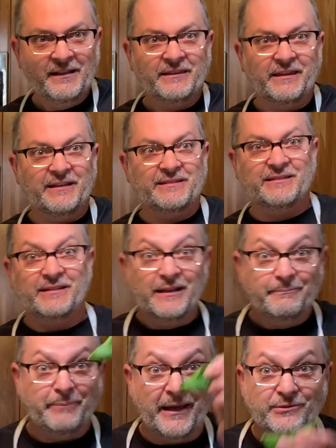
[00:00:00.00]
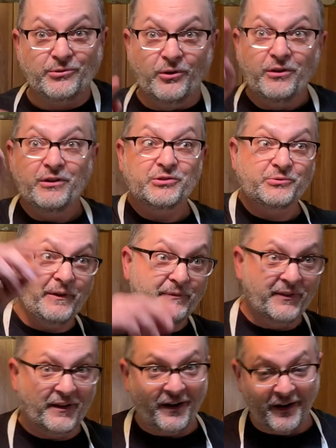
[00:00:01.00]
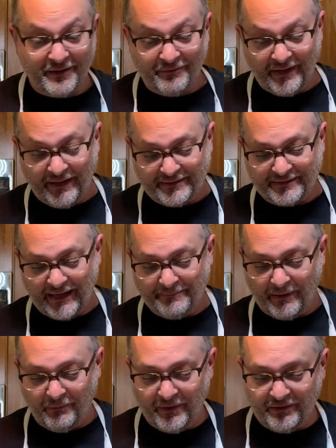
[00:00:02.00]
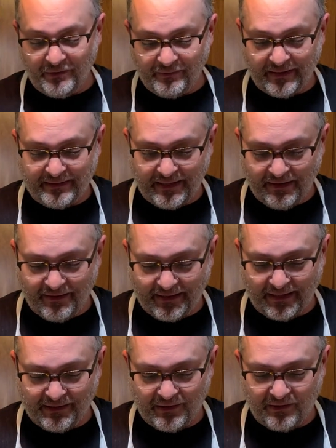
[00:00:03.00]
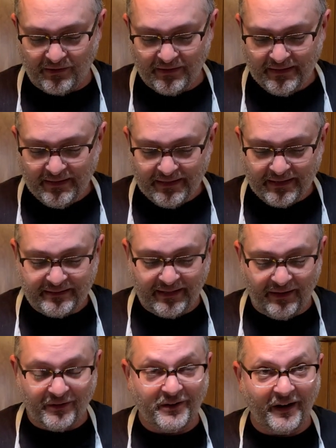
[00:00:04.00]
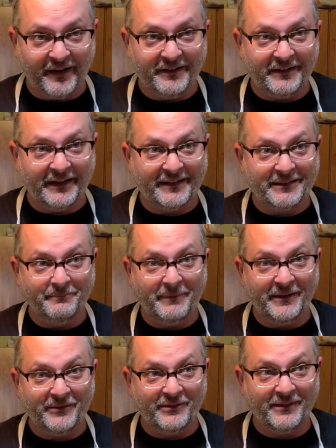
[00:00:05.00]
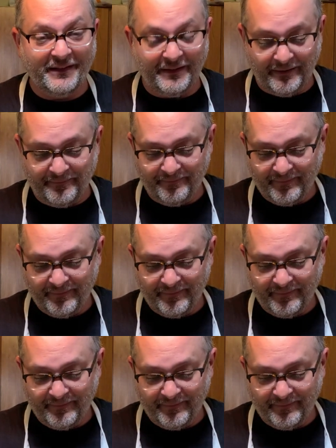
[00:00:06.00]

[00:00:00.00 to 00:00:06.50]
This basil straight from the garden right outside my window right there. I got a little container garden. I got some basils in there.